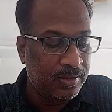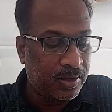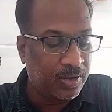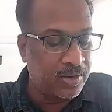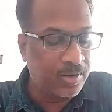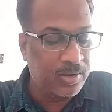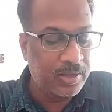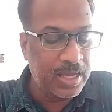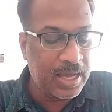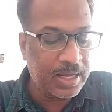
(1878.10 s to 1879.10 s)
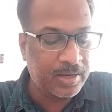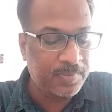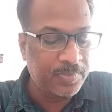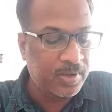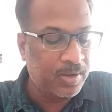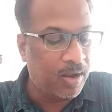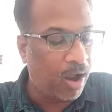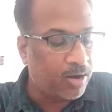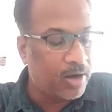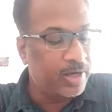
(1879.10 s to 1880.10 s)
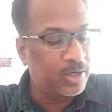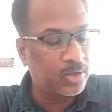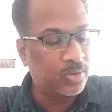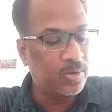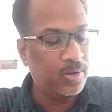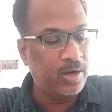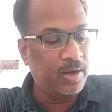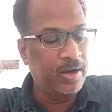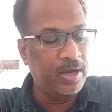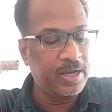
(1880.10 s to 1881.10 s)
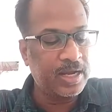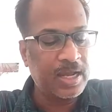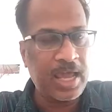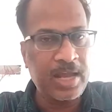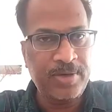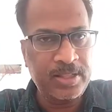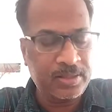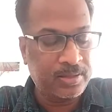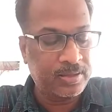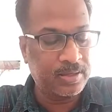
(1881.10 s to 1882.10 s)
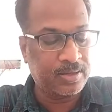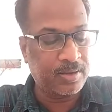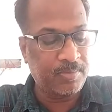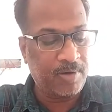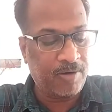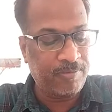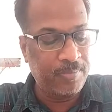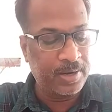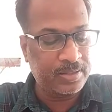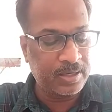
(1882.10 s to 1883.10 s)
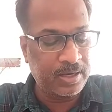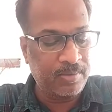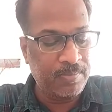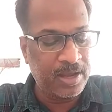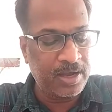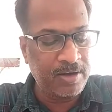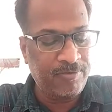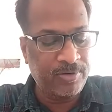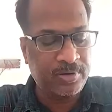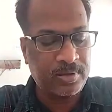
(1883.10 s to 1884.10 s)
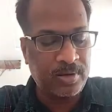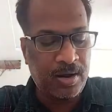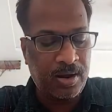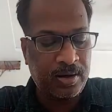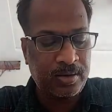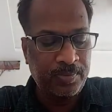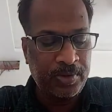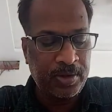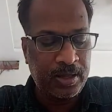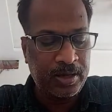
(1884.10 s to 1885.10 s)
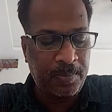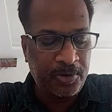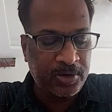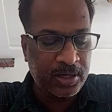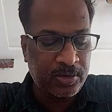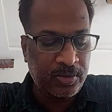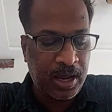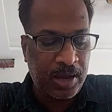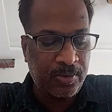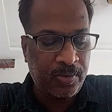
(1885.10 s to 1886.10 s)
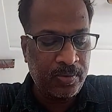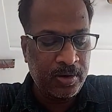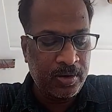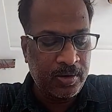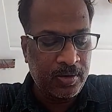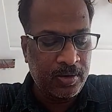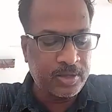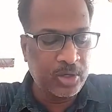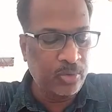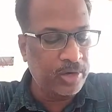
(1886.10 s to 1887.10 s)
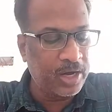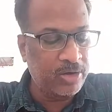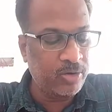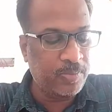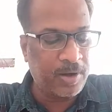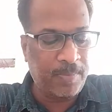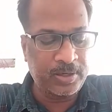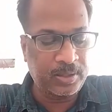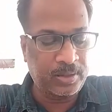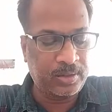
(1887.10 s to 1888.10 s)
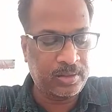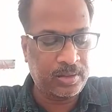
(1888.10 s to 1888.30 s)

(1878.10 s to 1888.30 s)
so here, according to Indian Ayurvedic system of medicine, many foods are reputed to have curative properties.